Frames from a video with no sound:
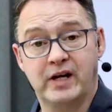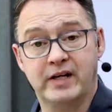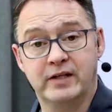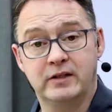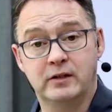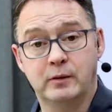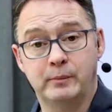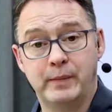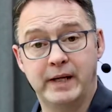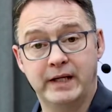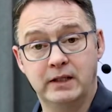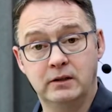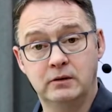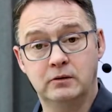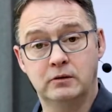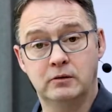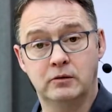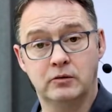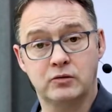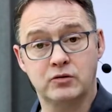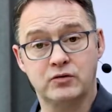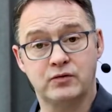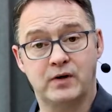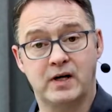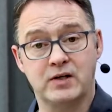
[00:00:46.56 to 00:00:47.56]
and that the
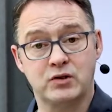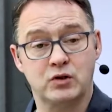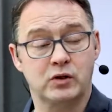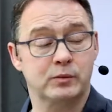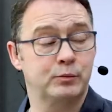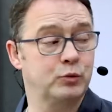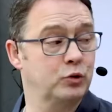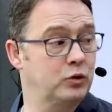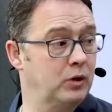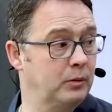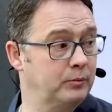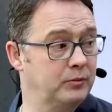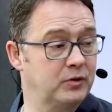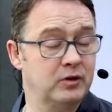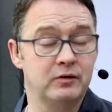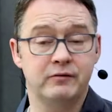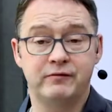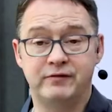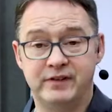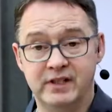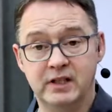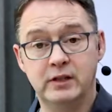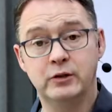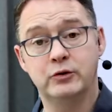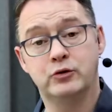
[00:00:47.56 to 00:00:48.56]
correct oil is
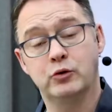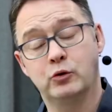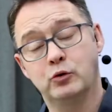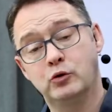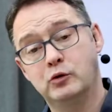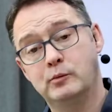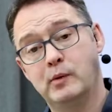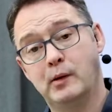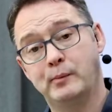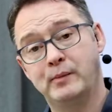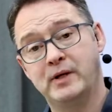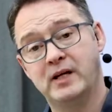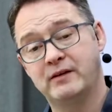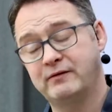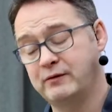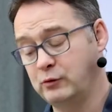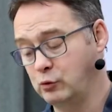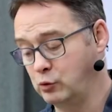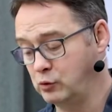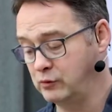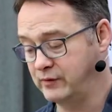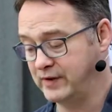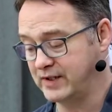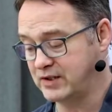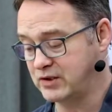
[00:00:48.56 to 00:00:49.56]
filled in sufficient
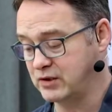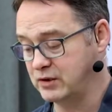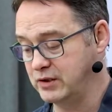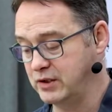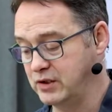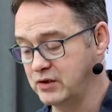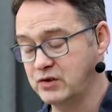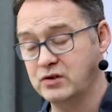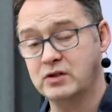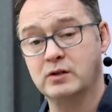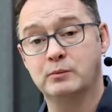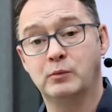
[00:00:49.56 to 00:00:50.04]
quantity.